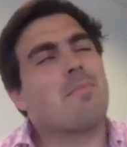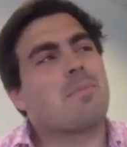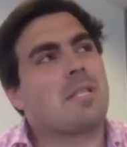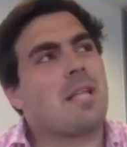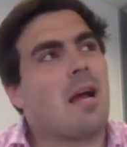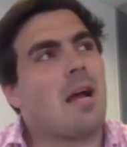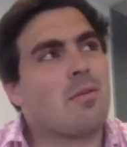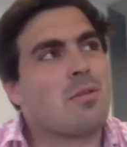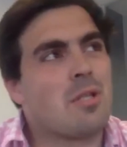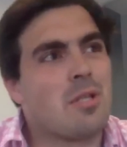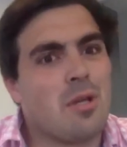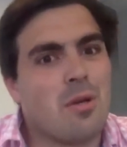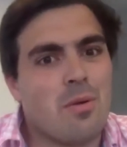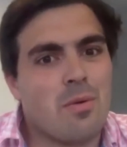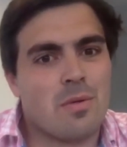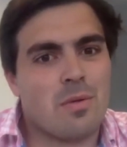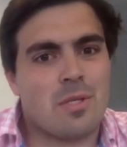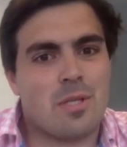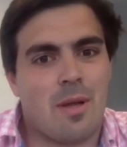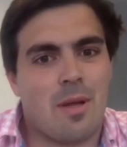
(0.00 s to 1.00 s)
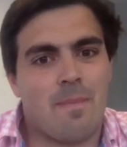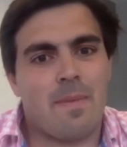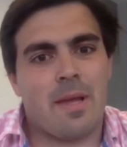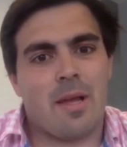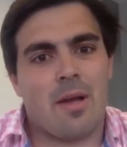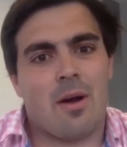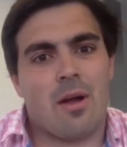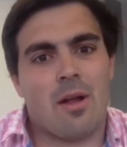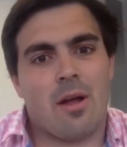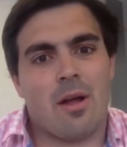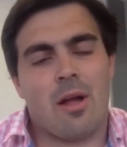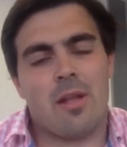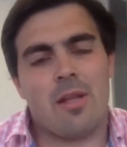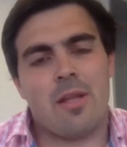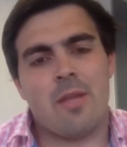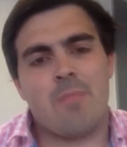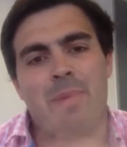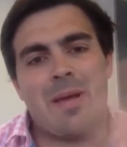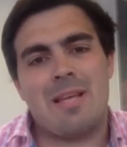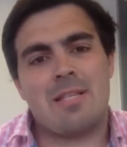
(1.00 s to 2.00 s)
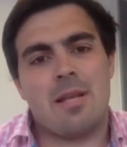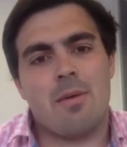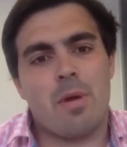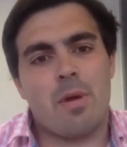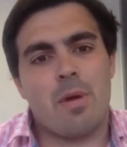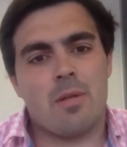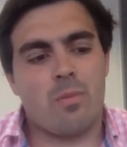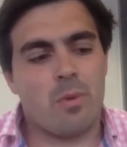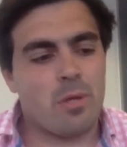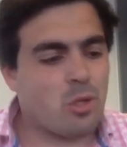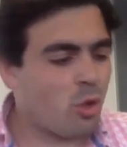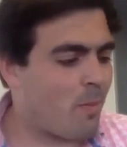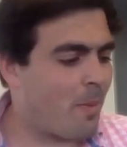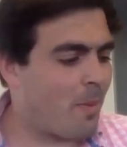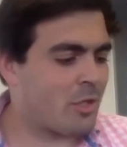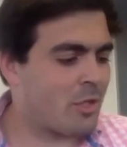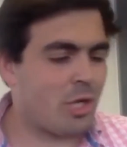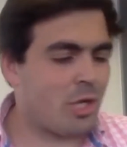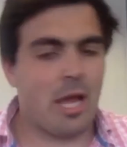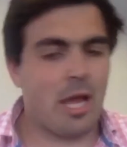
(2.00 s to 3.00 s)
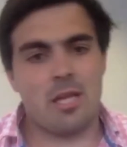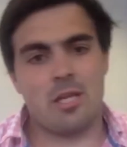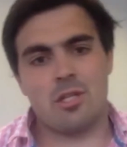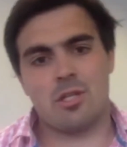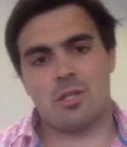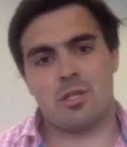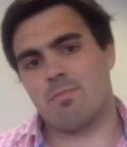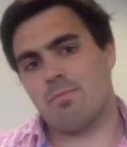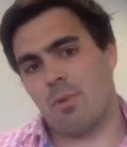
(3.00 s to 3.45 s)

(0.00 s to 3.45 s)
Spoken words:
down to something. Basically, we talk about change.